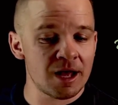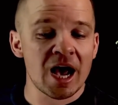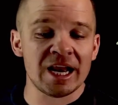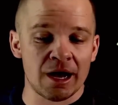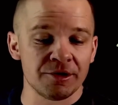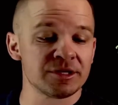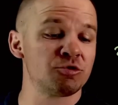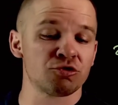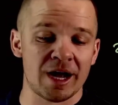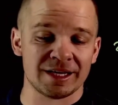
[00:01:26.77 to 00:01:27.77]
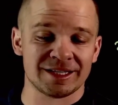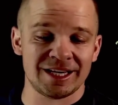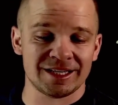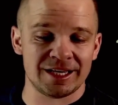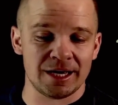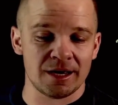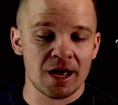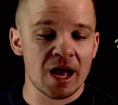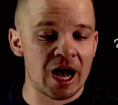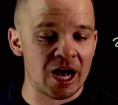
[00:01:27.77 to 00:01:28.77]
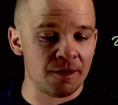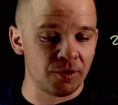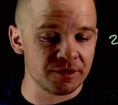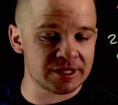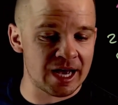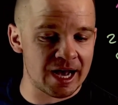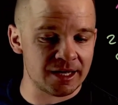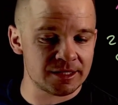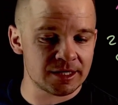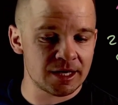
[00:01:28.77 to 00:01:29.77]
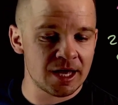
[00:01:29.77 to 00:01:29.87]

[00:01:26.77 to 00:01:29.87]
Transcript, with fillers: And now I'll subtract 60 on both sides.